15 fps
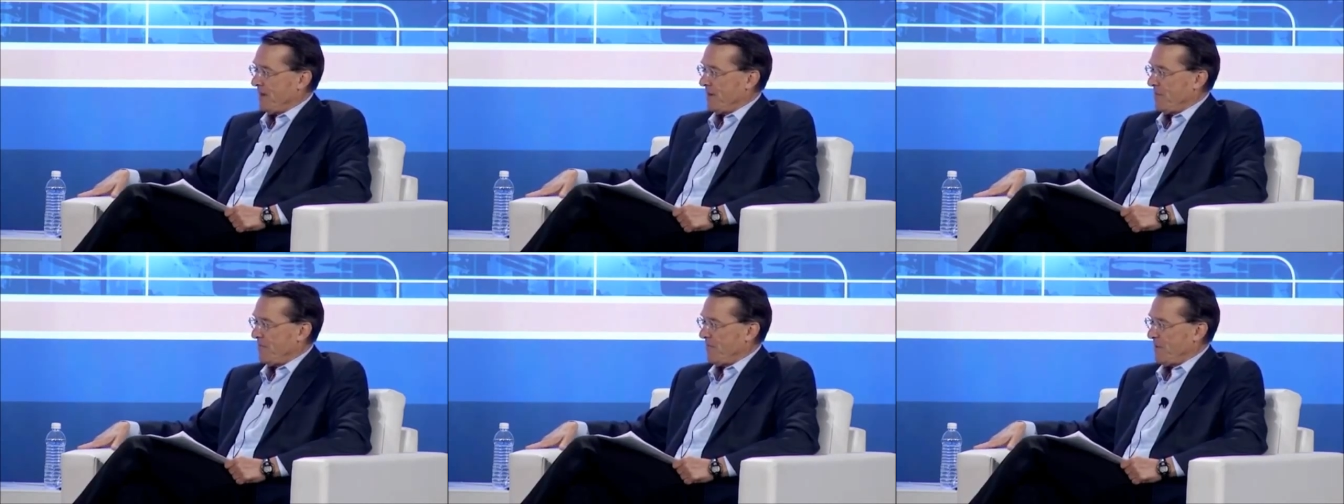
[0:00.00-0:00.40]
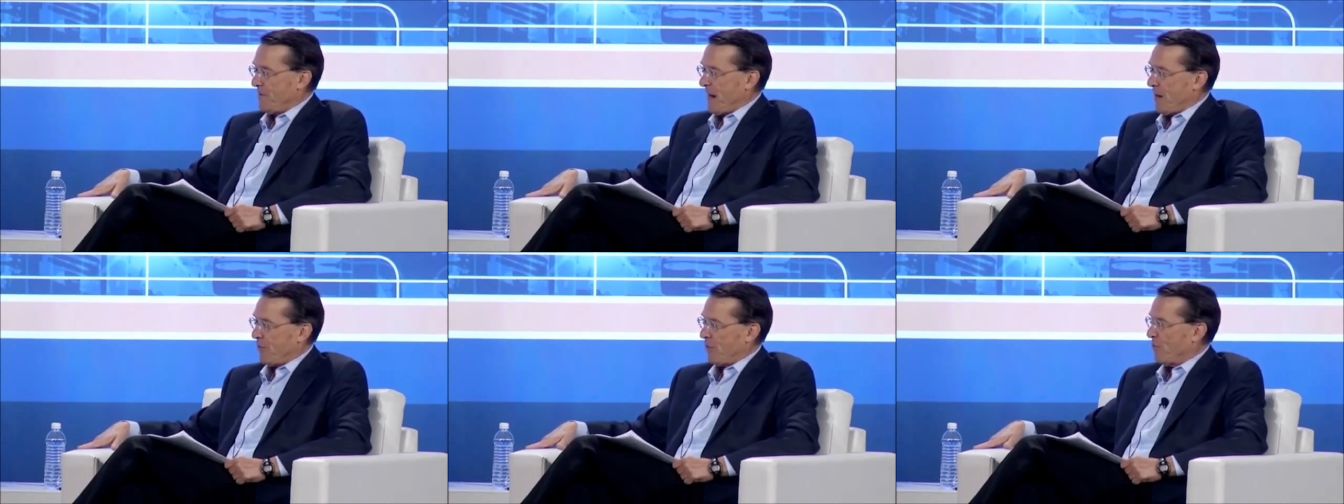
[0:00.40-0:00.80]
the, the
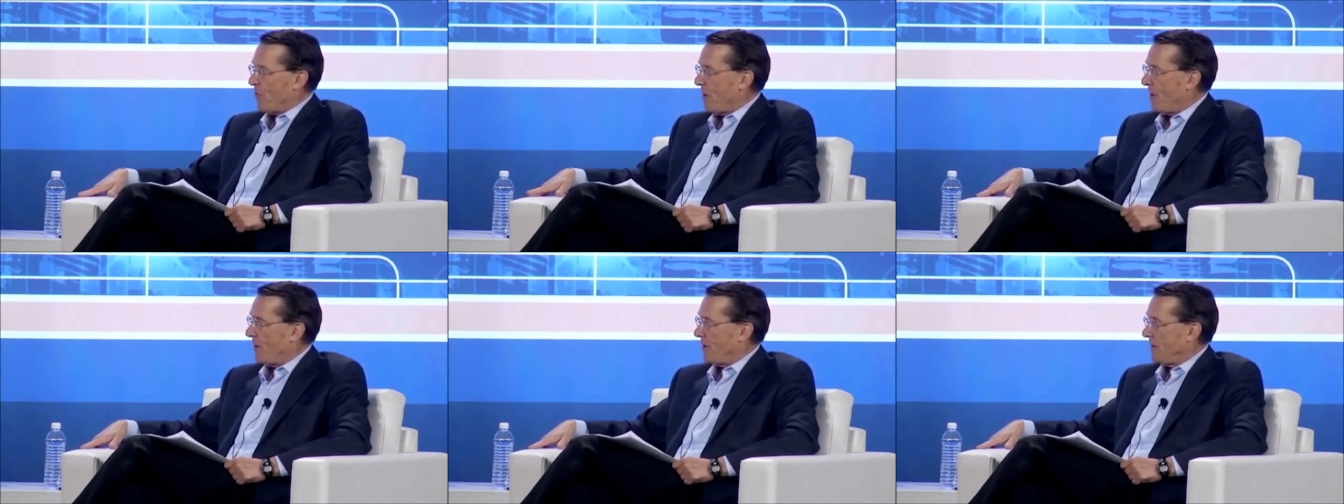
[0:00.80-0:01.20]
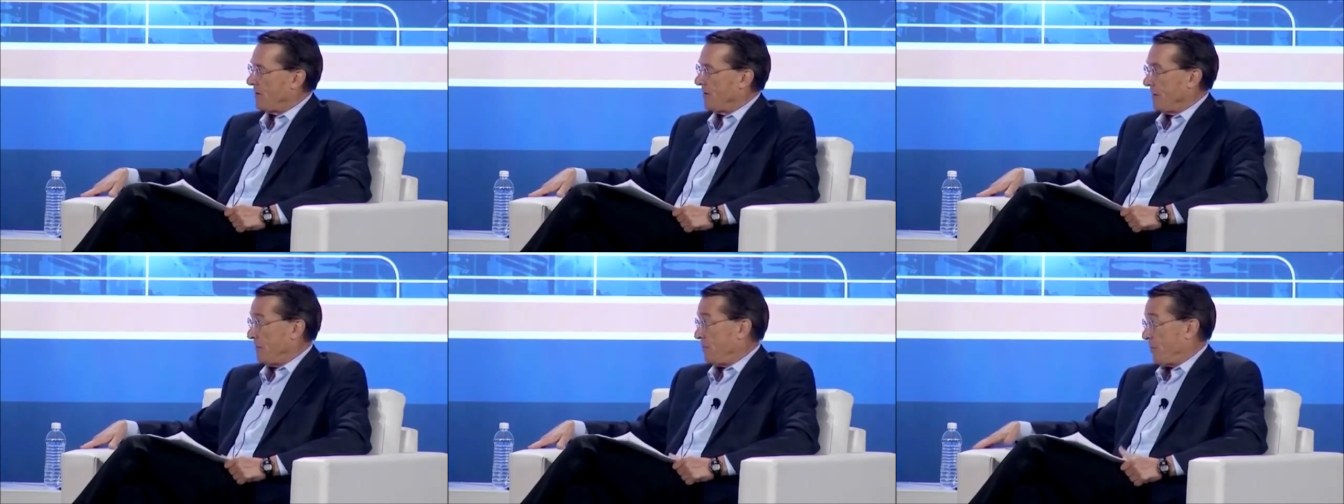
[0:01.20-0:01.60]
power wall
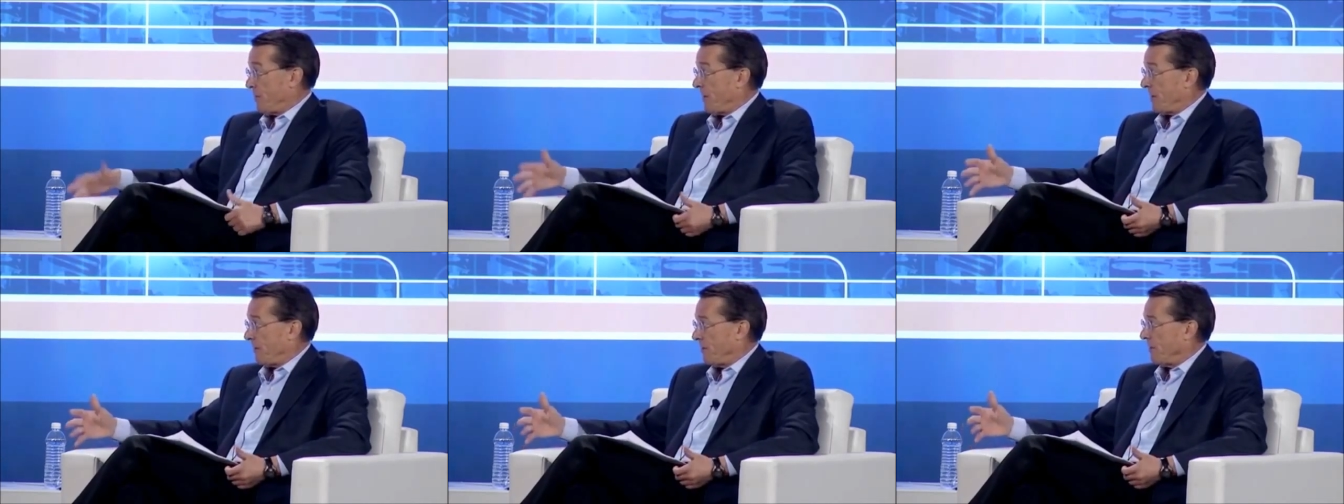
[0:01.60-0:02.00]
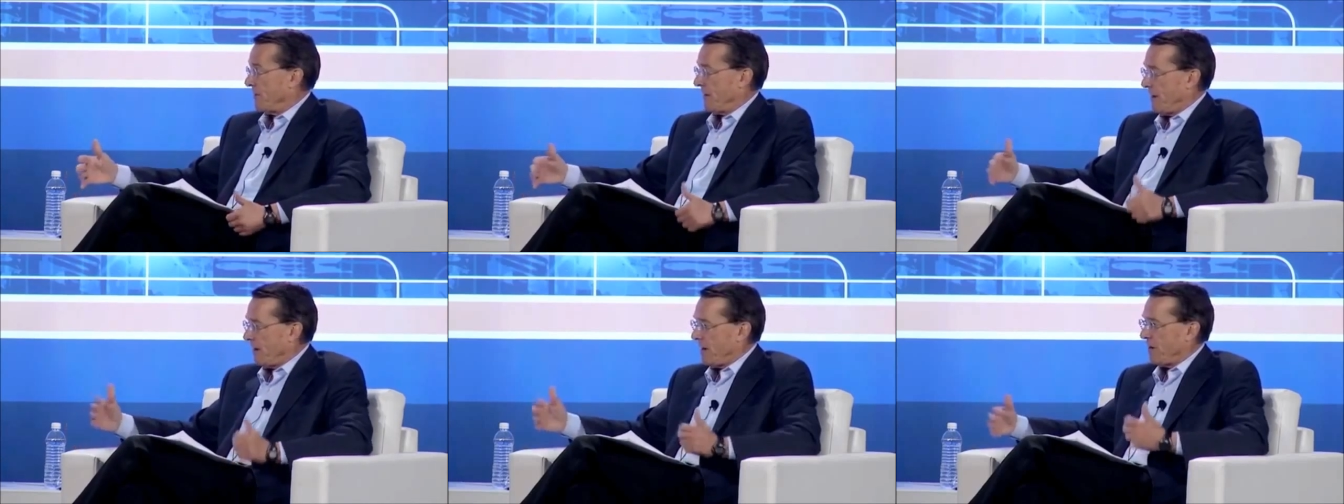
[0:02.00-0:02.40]
in particular,
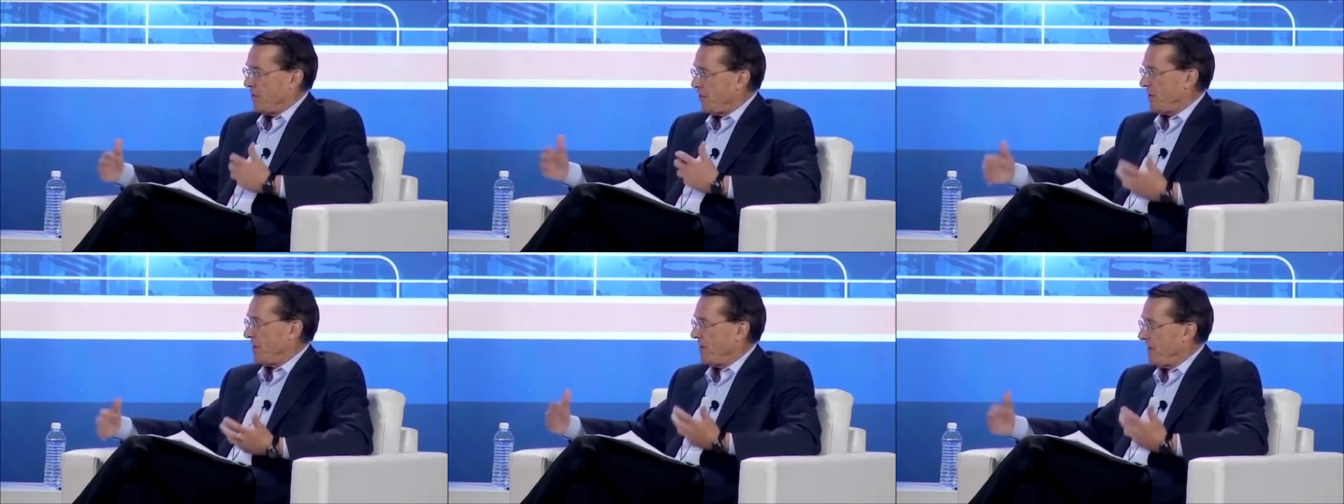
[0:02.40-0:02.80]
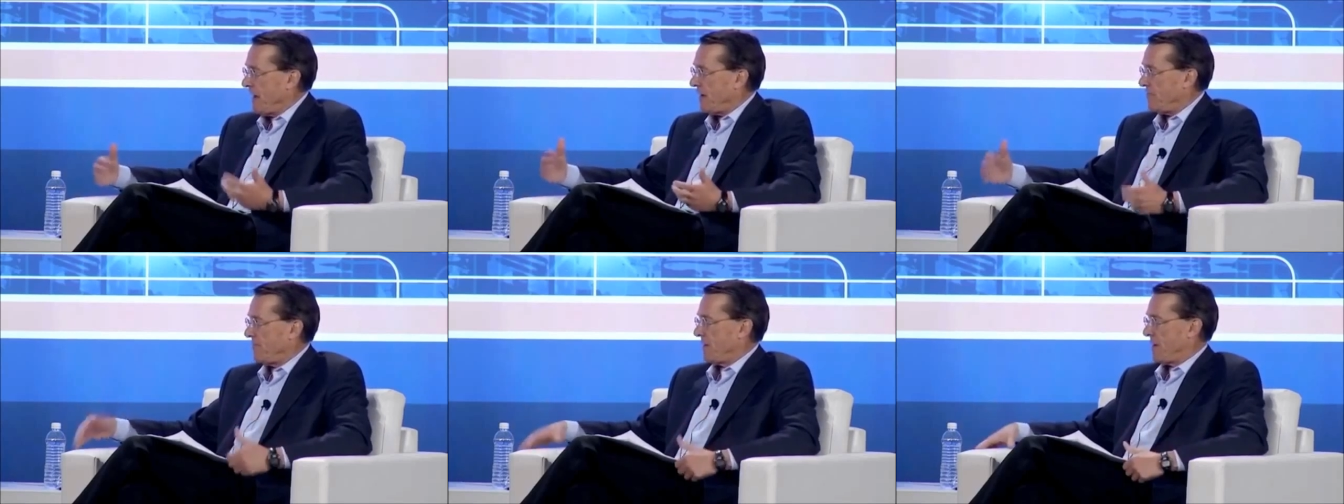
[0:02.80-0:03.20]
how, how you see
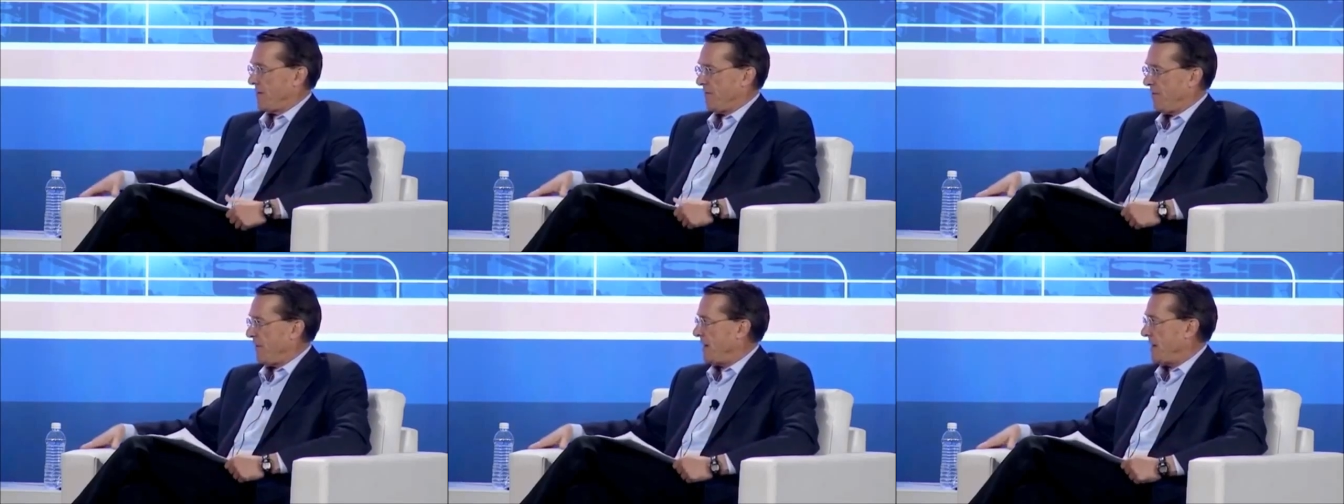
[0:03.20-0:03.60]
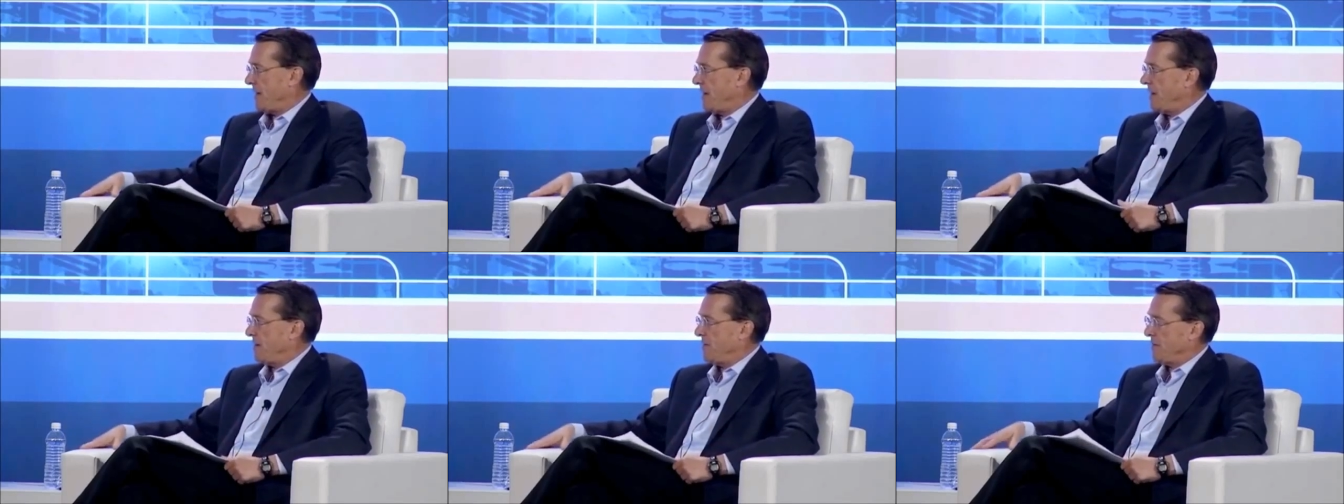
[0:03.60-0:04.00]
that kind of fitting
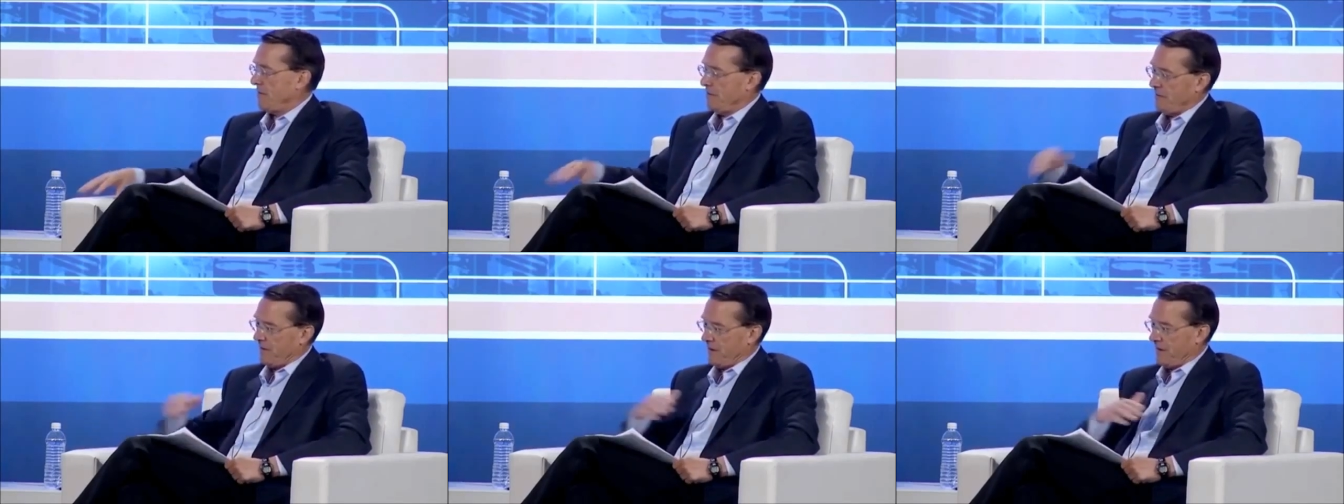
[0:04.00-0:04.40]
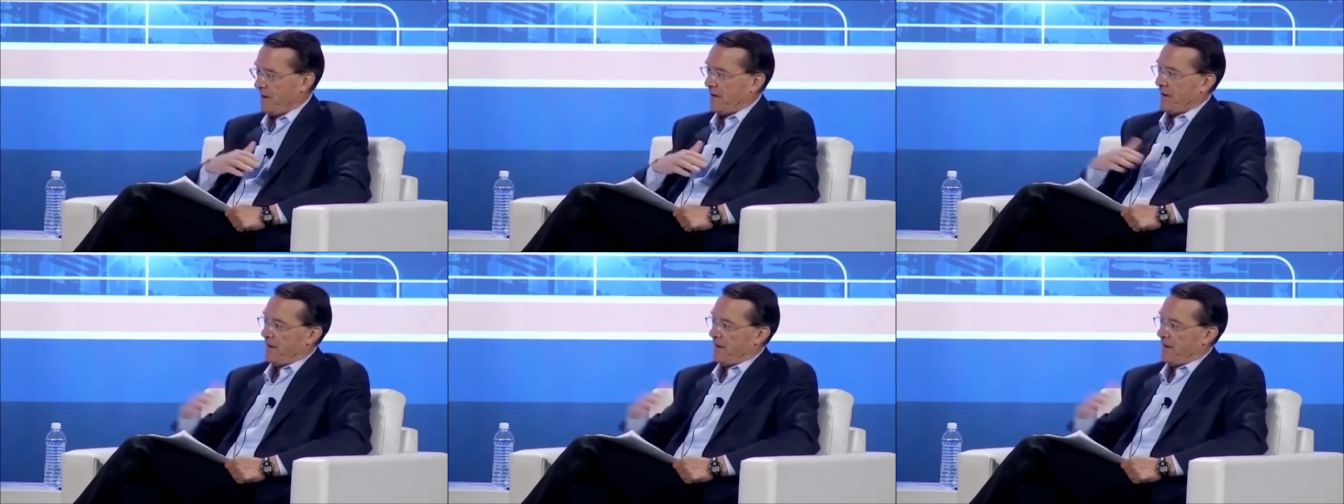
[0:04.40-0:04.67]
into the,